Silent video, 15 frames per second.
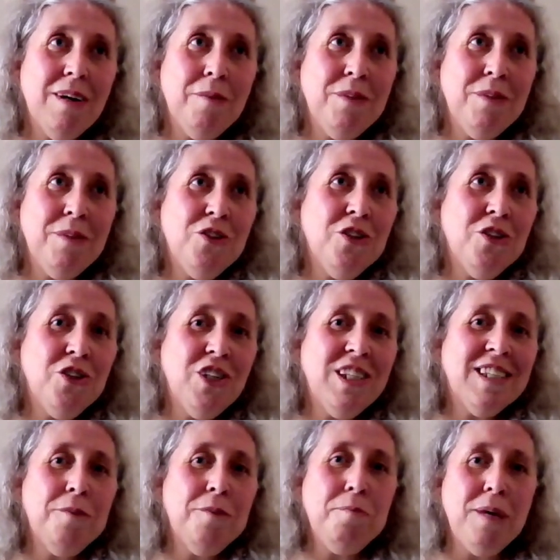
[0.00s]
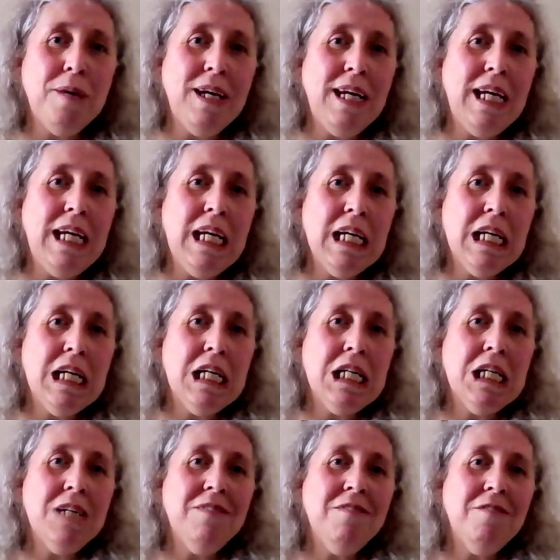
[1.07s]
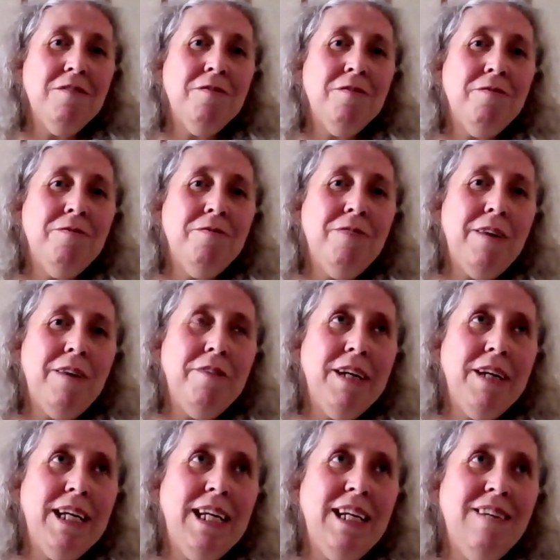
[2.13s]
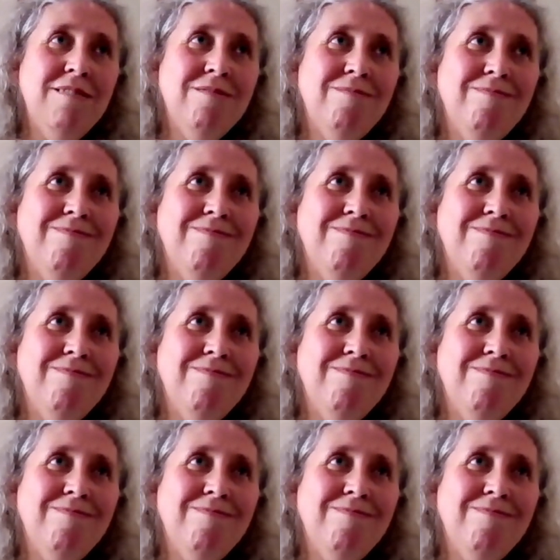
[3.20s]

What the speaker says: I mean, churches can be very